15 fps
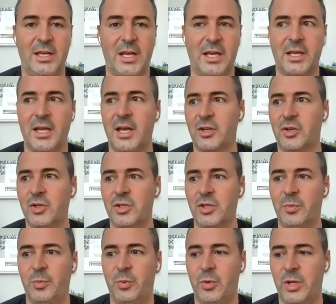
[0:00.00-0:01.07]
and I got good to
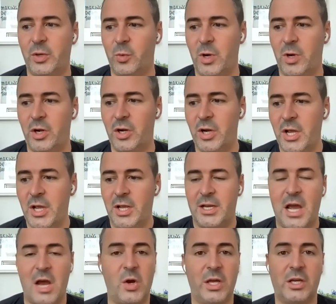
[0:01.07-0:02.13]
the point where
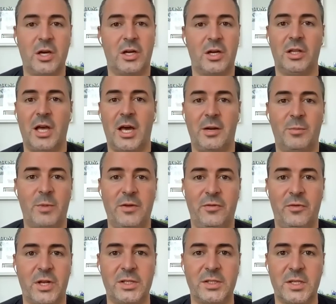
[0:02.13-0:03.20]
now I cut a lot of my
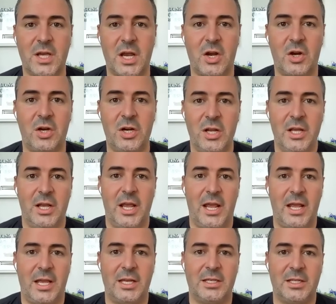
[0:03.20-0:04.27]
friends' hair
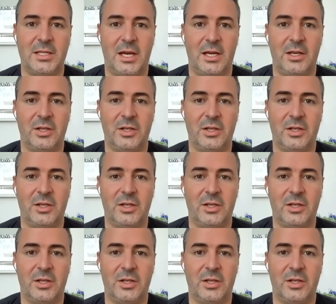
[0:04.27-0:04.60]
and uh,